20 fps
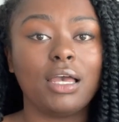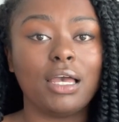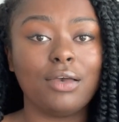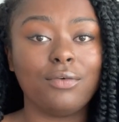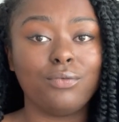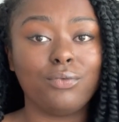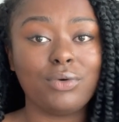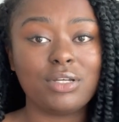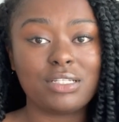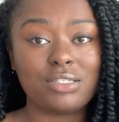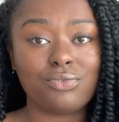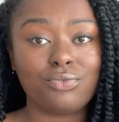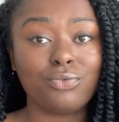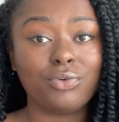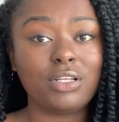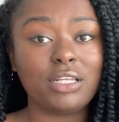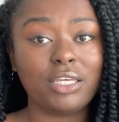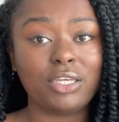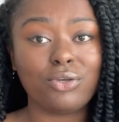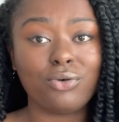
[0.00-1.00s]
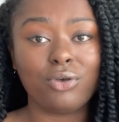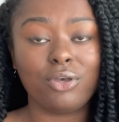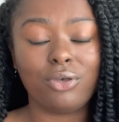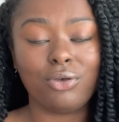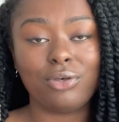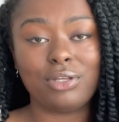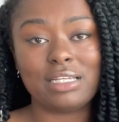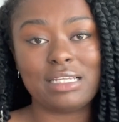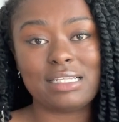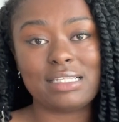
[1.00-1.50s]
of what's really going
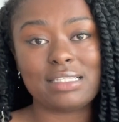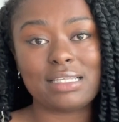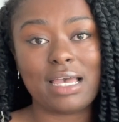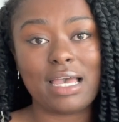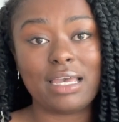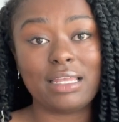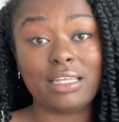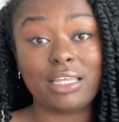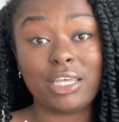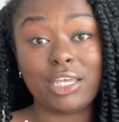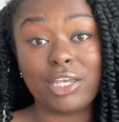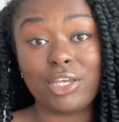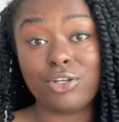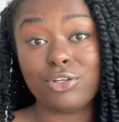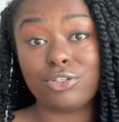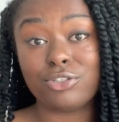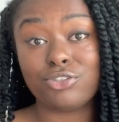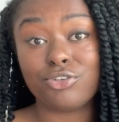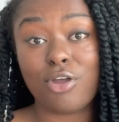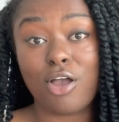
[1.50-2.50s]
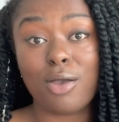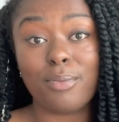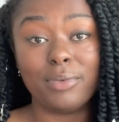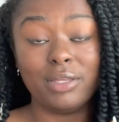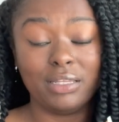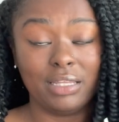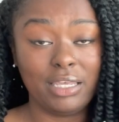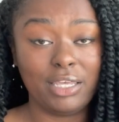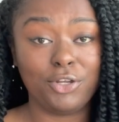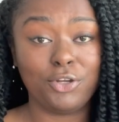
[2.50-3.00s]
on inside, the inner
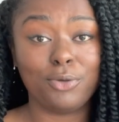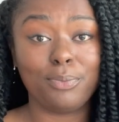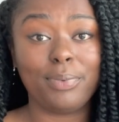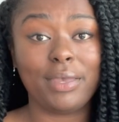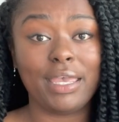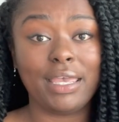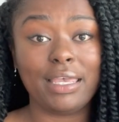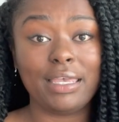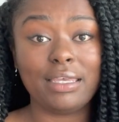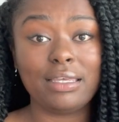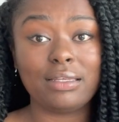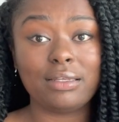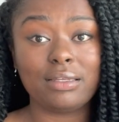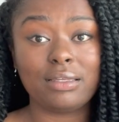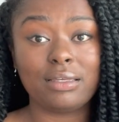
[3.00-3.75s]
trauma, the inner pain.